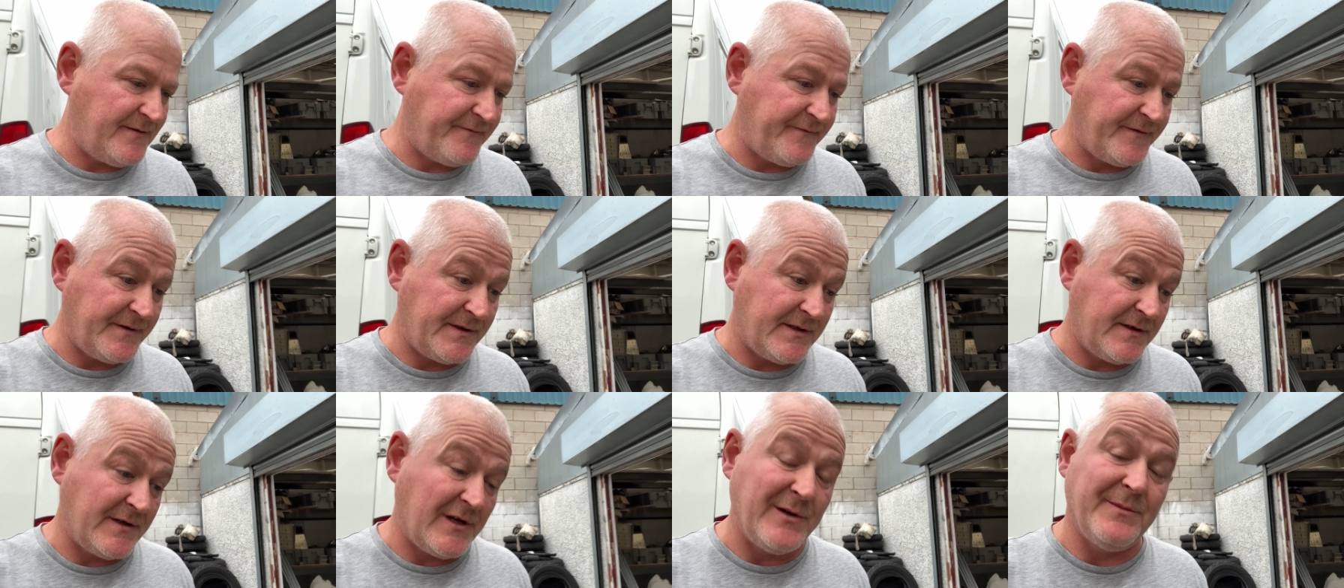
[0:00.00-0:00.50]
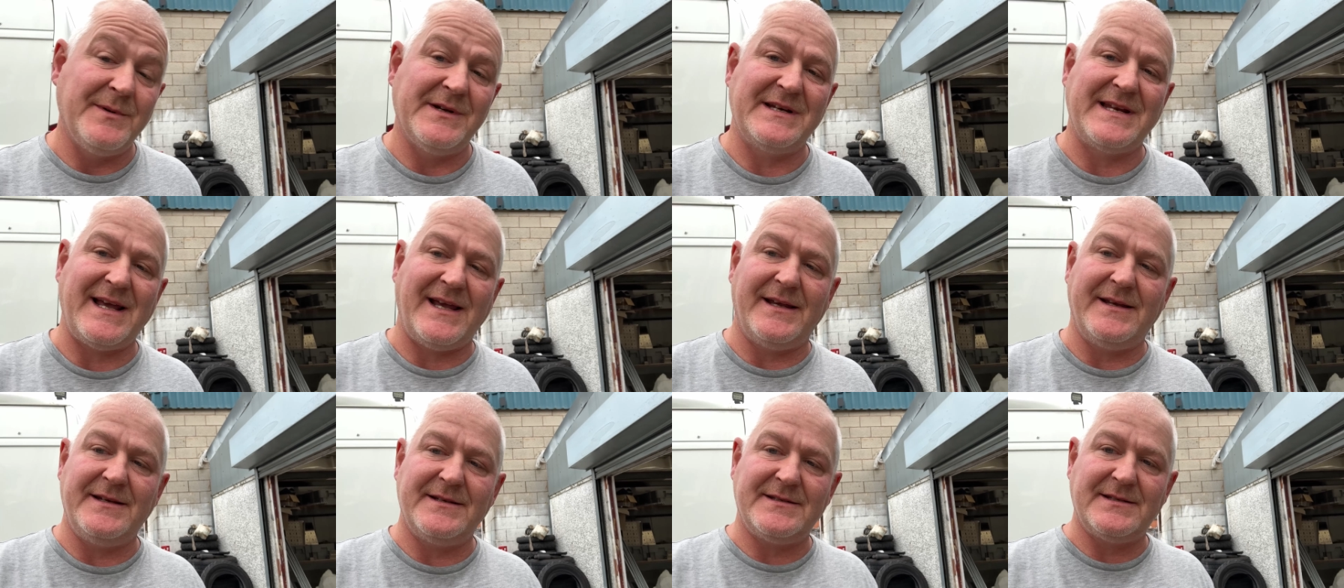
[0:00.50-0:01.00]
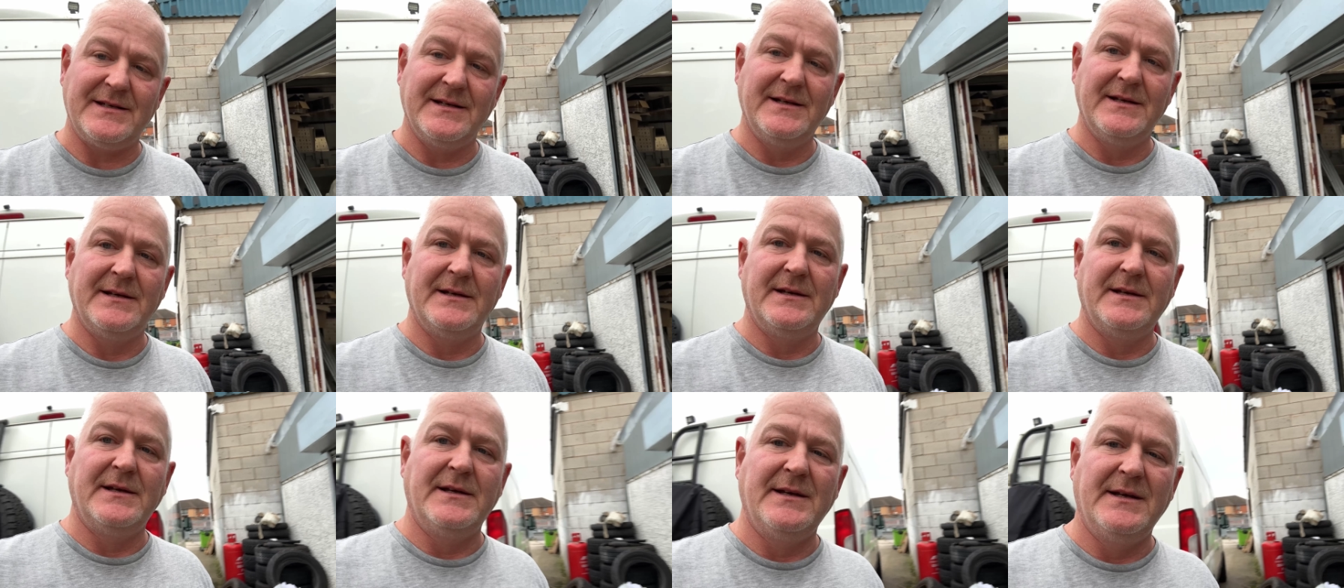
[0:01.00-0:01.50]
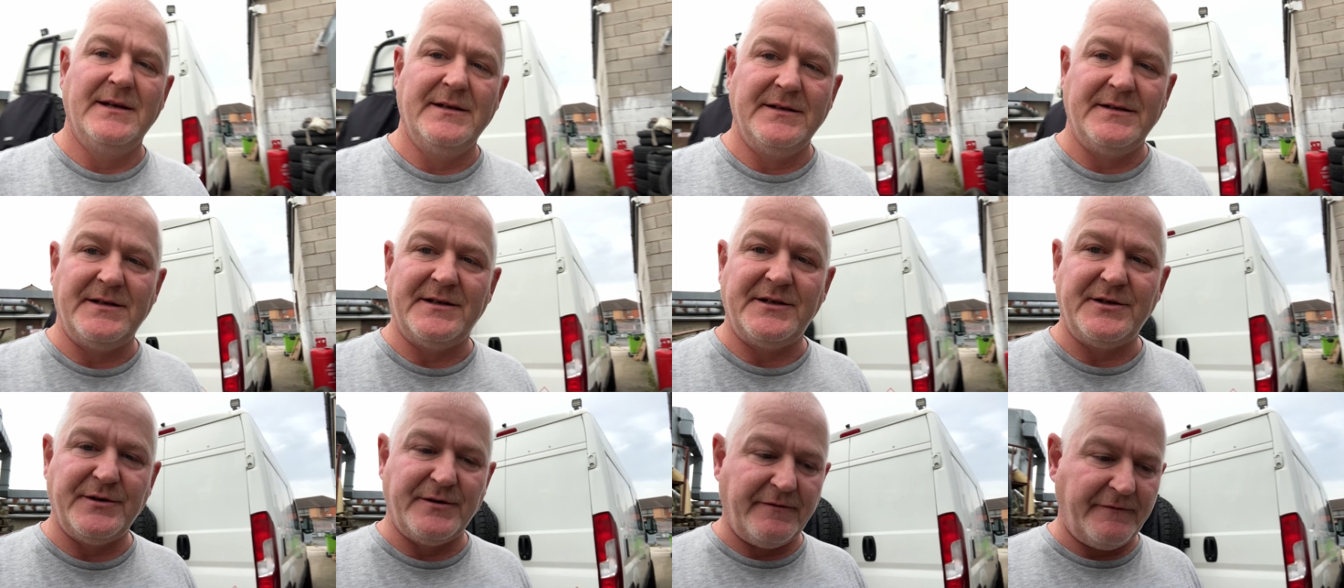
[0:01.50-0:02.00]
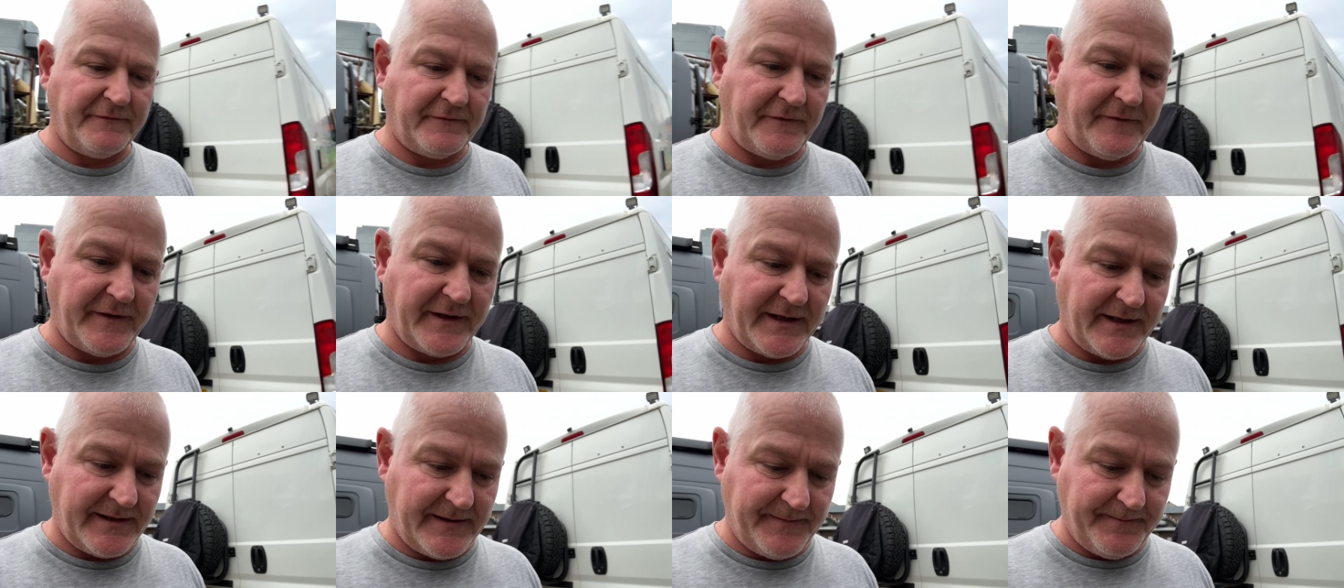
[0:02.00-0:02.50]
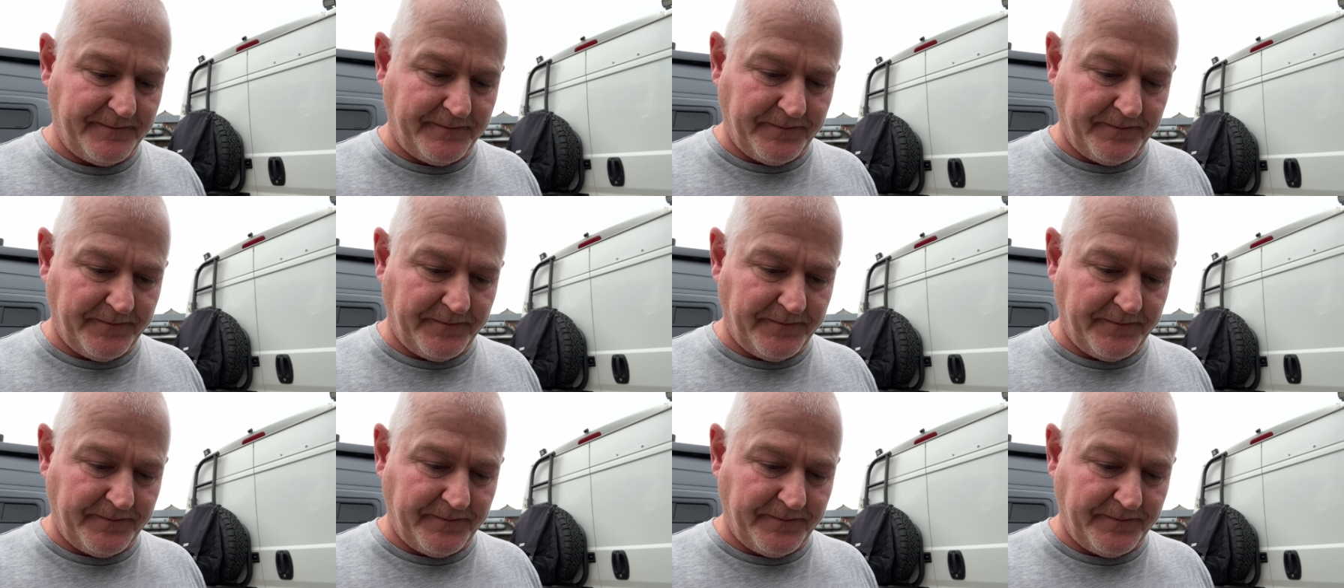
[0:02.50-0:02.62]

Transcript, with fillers: for a couple of days to do everything.